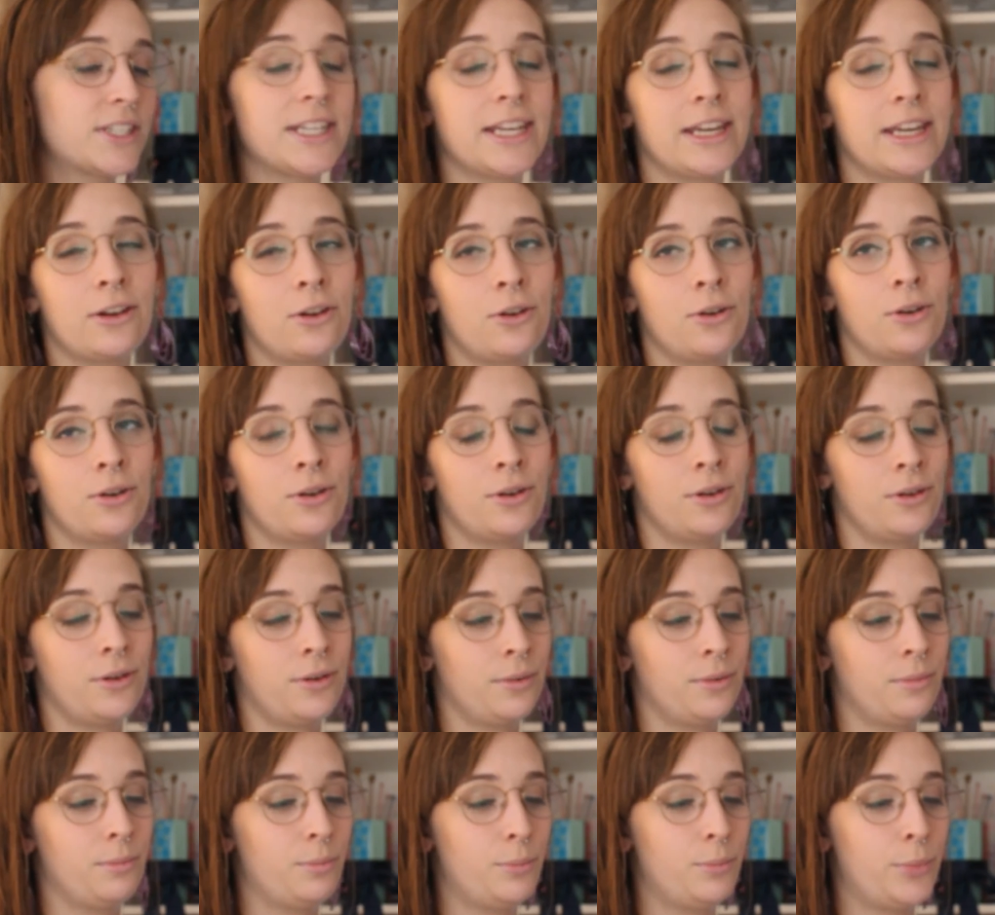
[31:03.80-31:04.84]
seeing her
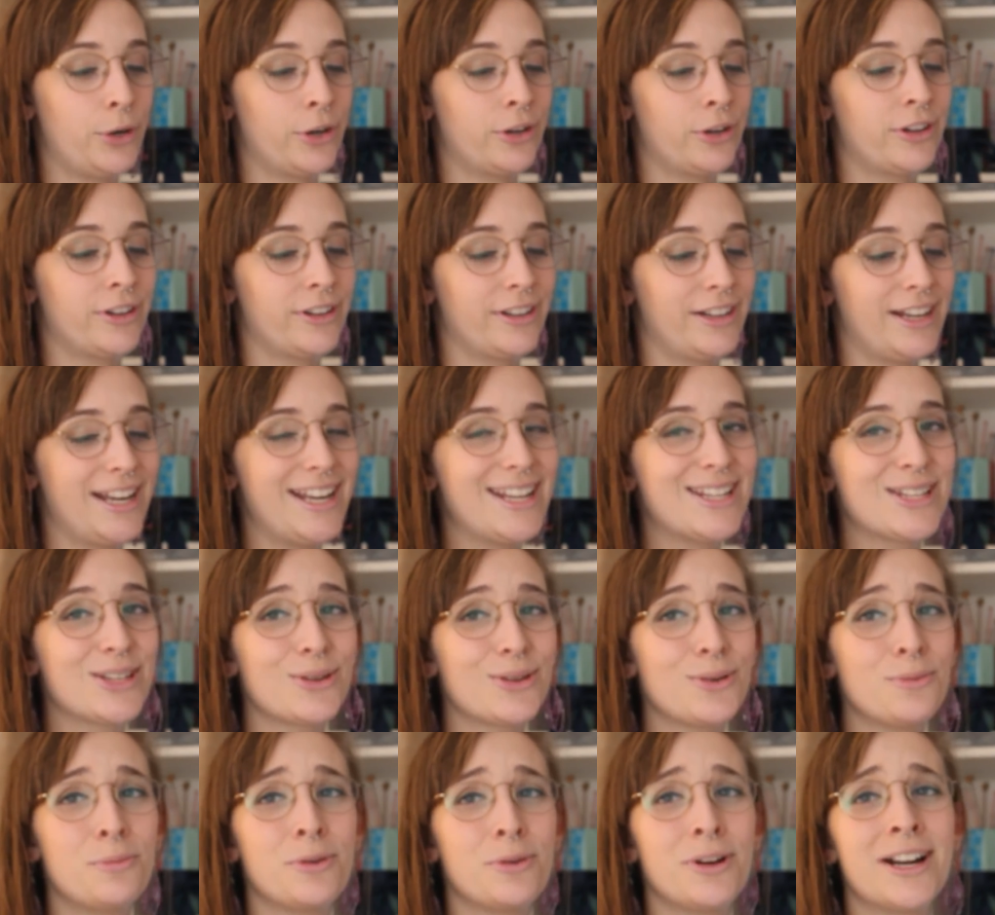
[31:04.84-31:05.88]
book, it's
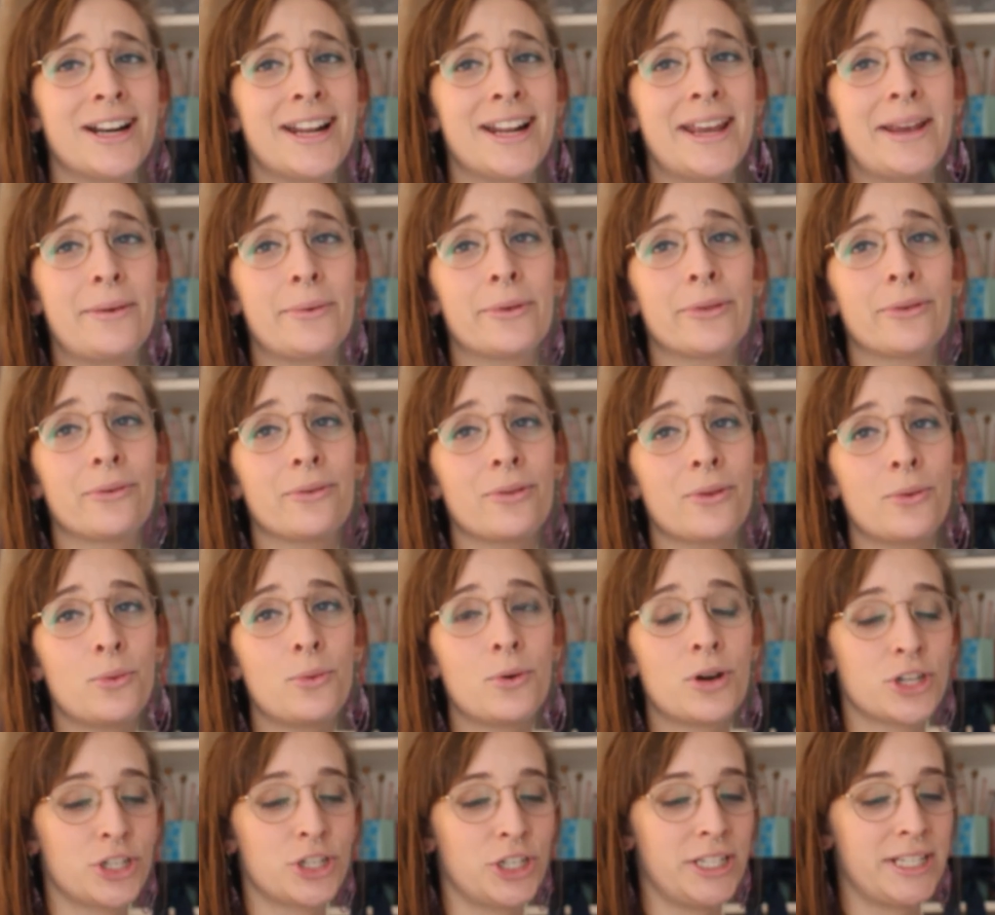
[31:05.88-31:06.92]
so pretty with all the
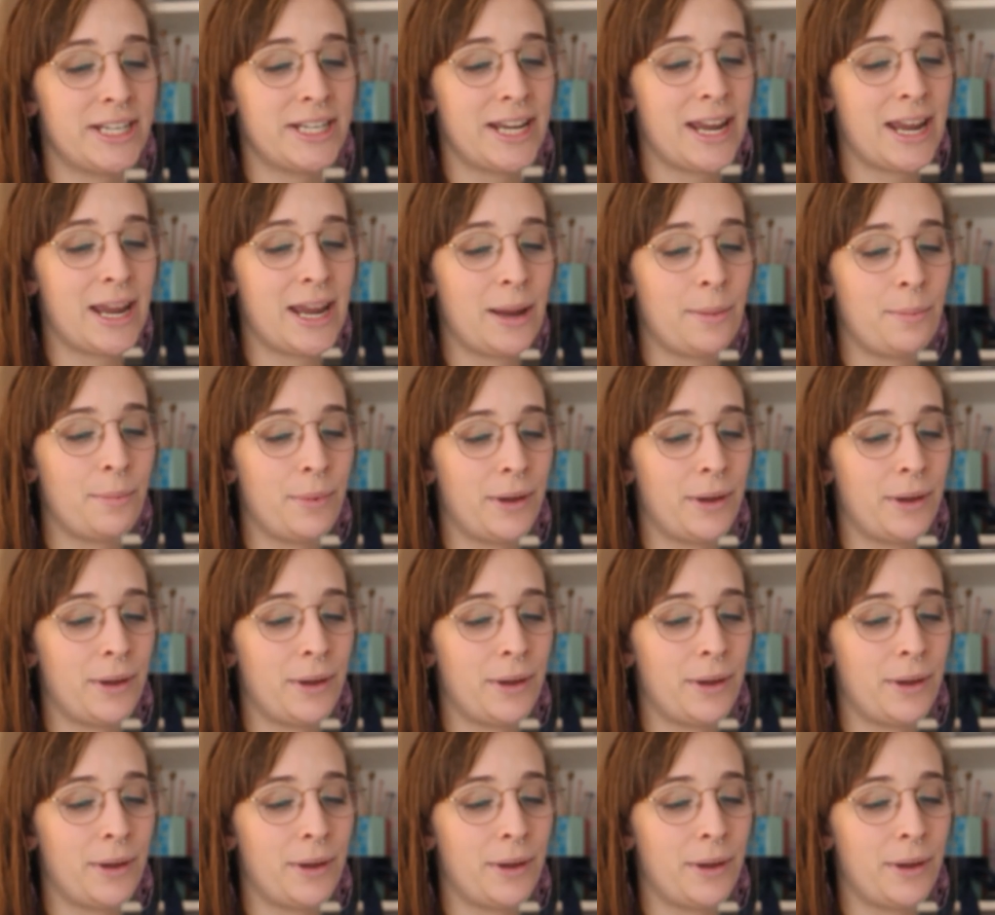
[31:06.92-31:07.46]
washi tape